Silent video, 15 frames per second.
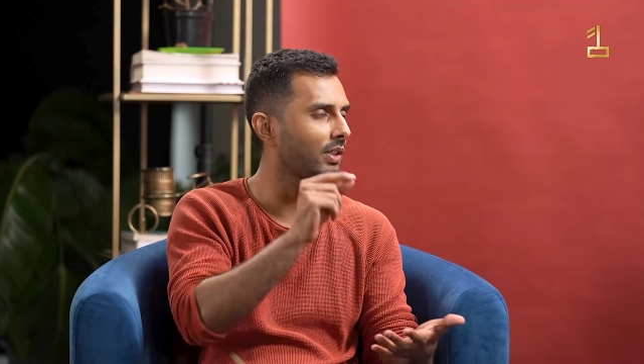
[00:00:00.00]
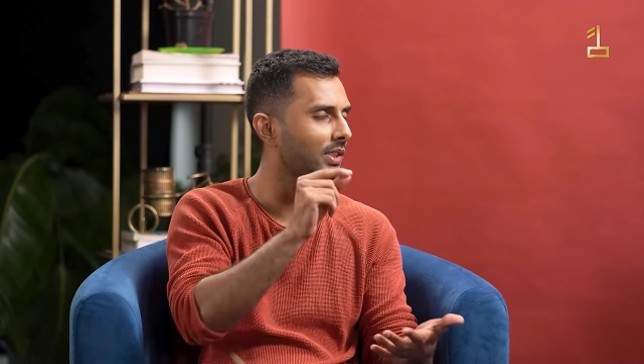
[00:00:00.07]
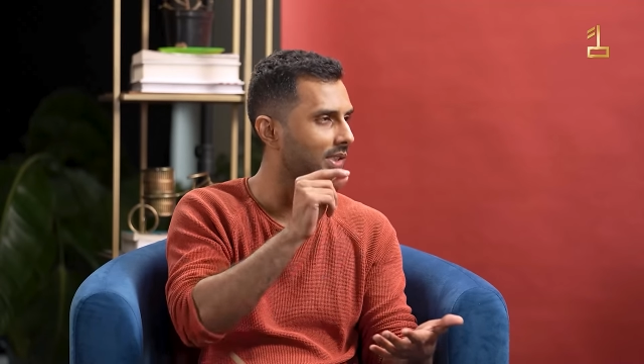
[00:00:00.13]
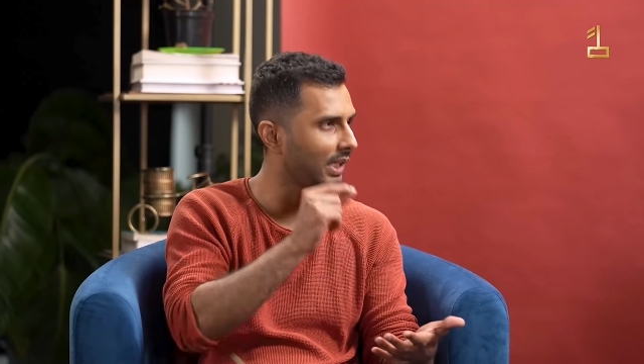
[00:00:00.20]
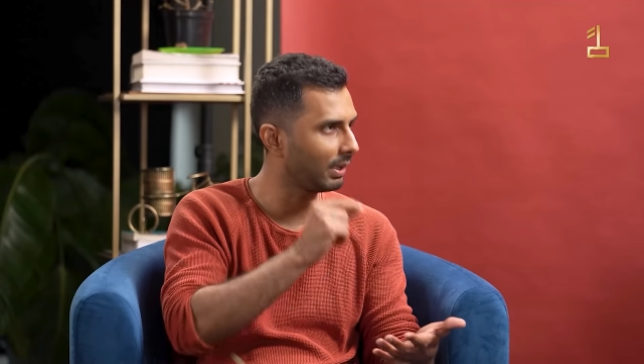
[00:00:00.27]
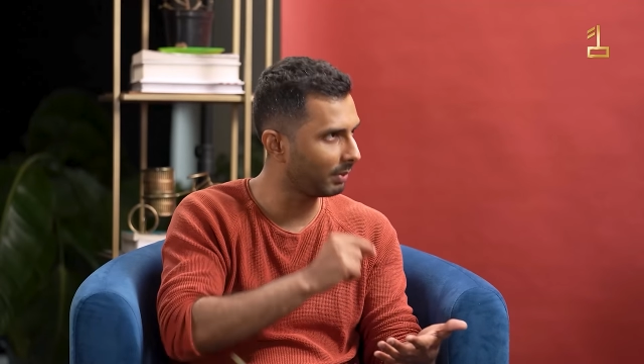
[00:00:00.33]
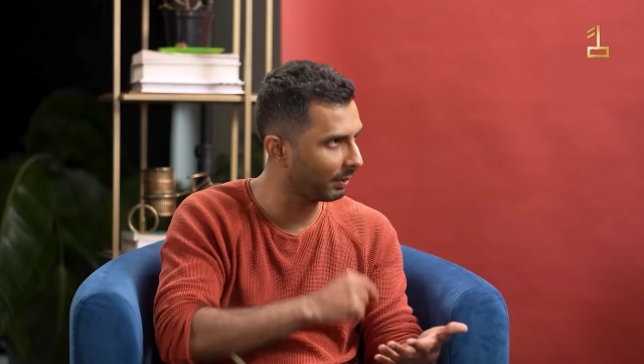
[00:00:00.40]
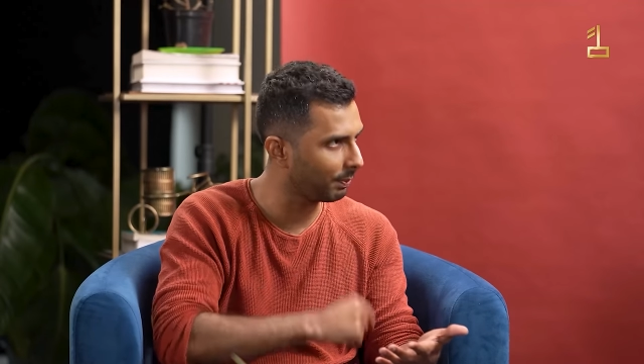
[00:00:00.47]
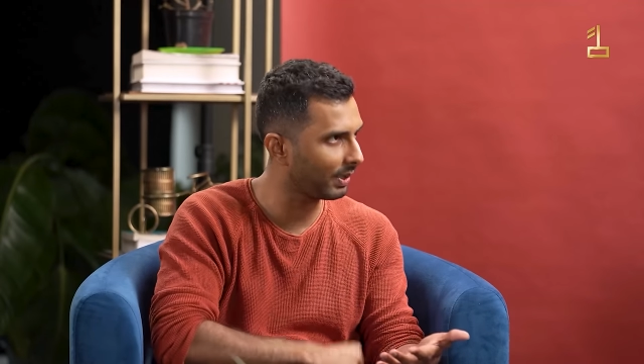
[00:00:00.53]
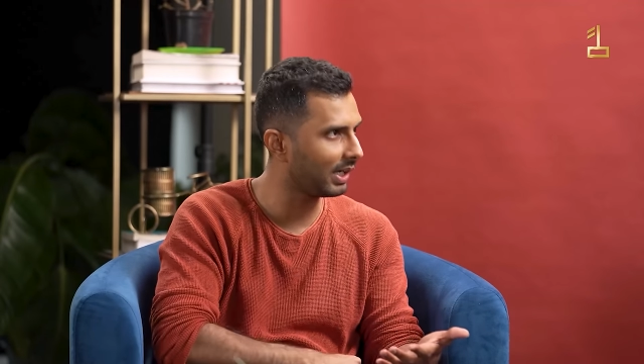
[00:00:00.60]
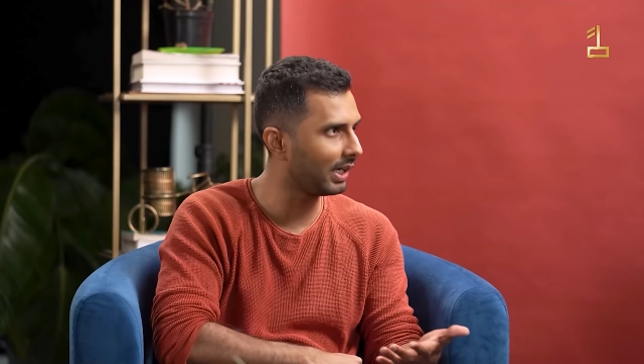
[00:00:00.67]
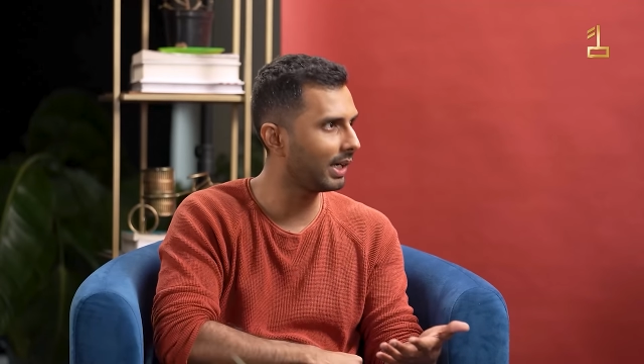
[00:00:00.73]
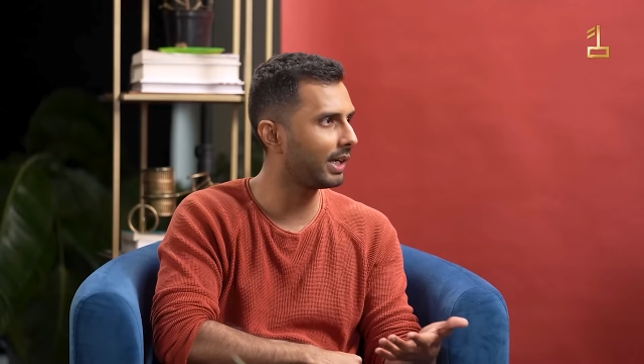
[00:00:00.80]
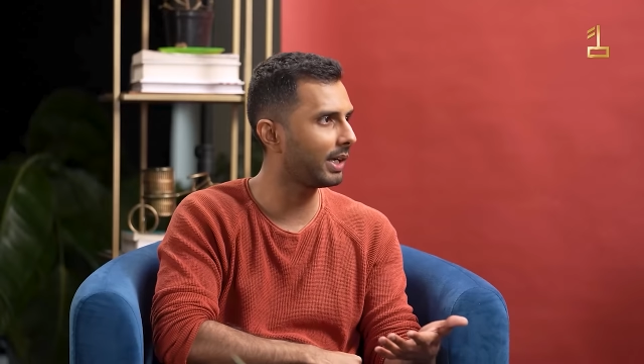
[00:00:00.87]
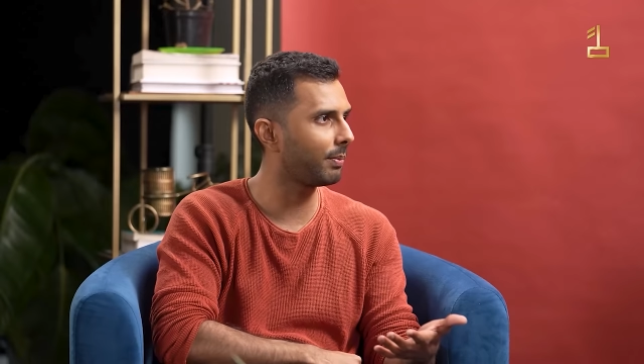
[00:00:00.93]
the same hip
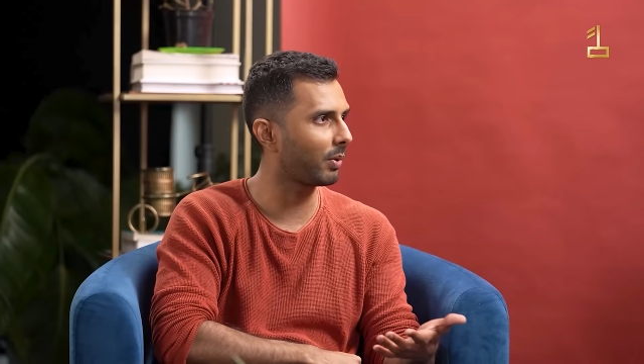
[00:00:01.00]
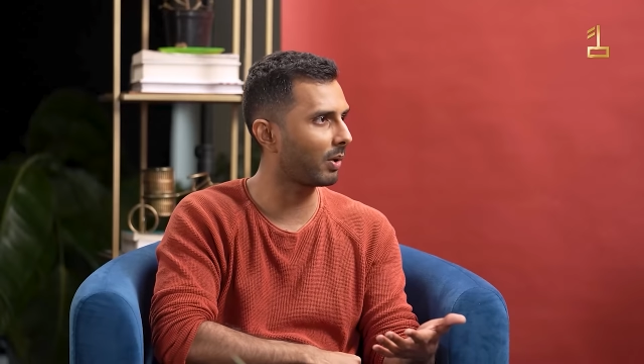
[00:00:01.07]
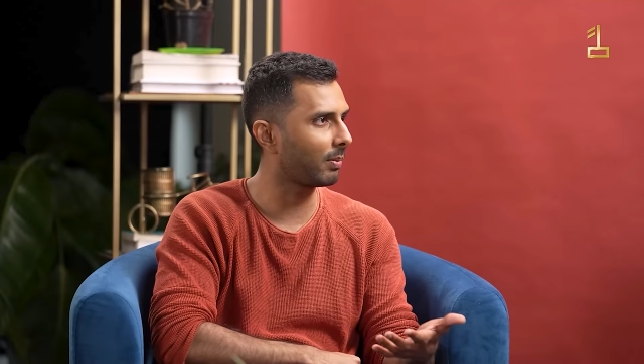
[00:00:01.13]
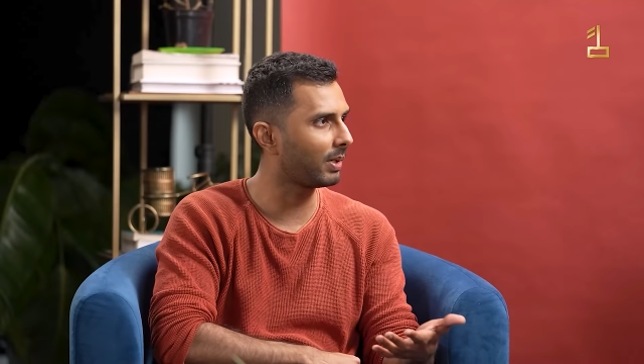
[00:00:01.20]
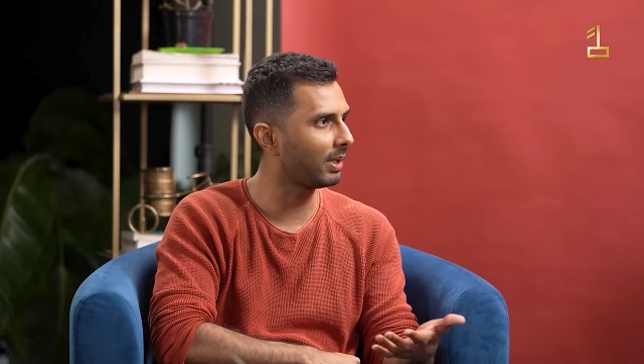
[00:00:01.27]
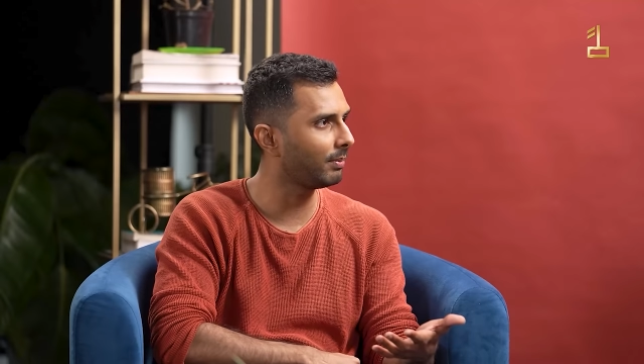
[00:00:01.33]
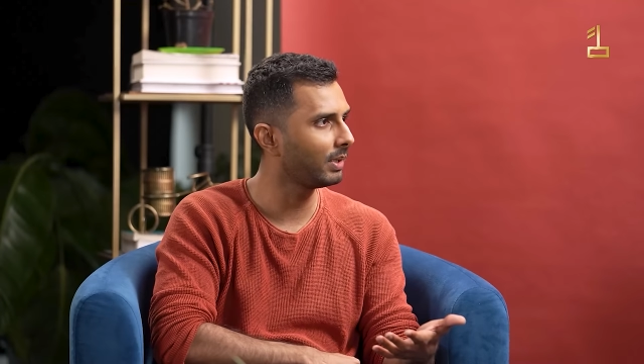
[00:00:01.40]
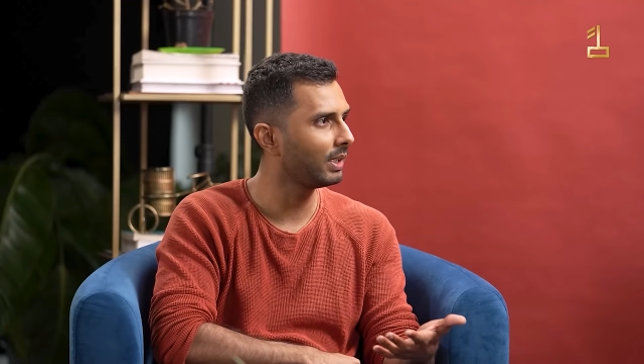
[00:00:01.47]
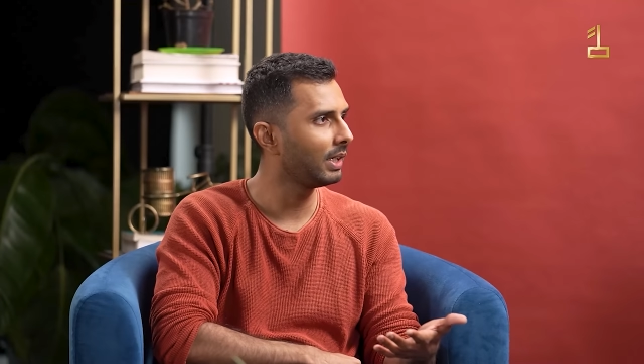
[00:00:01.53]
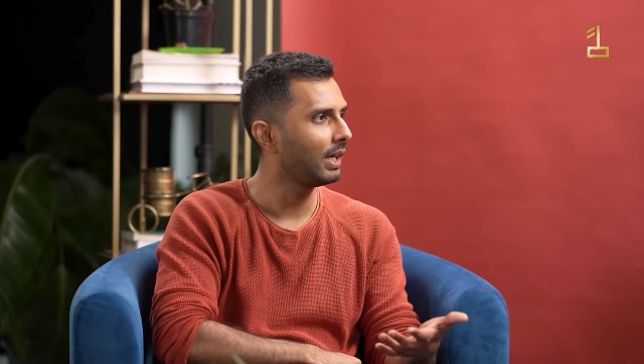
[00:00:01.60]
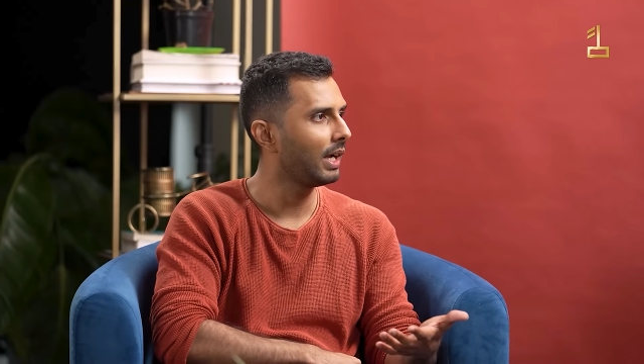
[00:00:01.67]
related problem